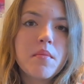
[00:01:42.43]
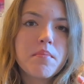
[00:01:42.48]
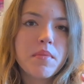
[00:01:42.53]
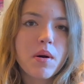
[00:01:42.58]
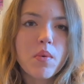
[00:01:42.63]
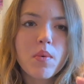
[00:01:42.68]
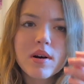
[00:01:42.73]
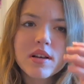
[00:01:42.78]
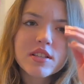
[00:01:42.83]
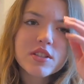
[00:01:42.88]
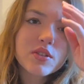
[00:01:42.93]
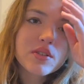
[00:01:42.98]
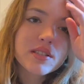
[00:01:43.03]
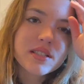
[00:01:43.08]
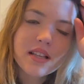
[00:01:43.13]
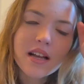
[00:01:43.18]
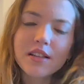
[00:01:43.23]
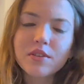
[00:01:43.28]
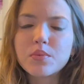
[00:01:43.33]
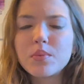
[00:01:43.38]
But once you
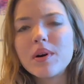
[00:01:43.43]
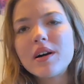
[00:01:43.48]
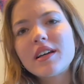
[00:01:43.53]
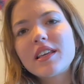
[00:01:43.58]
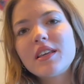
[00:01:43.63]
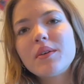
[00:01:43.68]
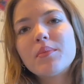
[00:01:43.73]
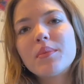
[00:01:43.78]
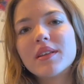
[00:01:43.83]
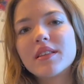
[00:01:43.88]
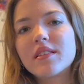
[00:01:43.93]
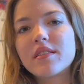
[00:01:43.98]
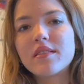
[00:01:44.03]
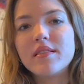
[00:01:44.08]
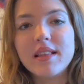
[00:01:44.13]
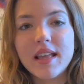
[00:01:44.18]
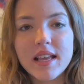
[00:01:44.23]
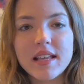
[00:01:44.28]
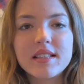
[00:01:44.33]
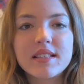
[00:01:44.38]
start working
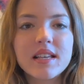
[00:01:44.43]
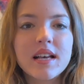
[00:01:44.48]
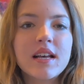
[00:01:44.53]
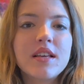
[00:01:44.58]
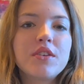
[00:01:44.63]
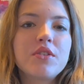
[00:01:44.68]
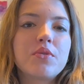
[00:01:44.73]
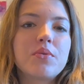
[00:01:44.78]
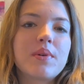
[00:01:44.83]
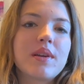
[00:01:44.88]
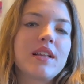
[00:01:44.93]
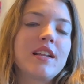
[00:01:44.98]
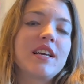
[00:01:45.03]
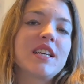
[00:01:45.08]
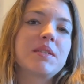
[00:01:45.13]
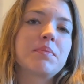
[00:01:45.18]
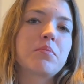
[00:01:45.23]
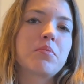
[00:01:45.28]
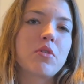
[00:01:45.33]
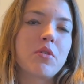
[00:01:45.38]
with data, you
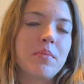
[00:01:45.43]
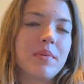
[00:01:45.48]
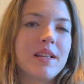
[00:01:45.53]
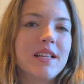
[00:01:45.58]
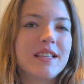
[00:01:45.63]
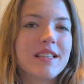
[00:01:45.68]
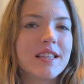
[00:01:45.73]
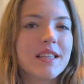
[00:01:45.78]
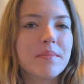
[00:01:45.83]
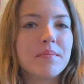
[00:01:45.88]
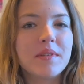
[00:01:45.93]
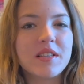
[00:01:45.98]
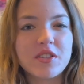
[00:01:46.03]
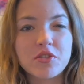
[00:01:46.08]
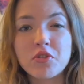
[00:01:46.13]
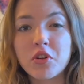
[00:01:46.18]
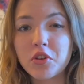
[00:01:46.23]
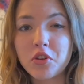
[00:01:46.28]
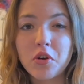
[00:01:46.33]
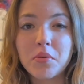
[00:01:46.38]
realize probability
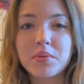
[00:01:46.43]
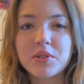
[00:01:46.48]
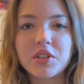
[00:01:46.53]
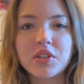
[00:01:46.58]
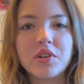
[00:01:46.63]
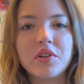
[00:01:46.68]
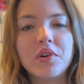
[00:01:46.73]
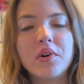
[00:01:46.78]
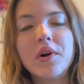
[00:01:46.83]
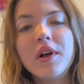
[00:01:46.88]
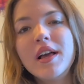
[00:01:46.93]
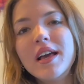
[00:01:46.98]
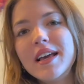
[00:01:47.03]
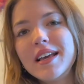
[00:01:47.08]
is not optional.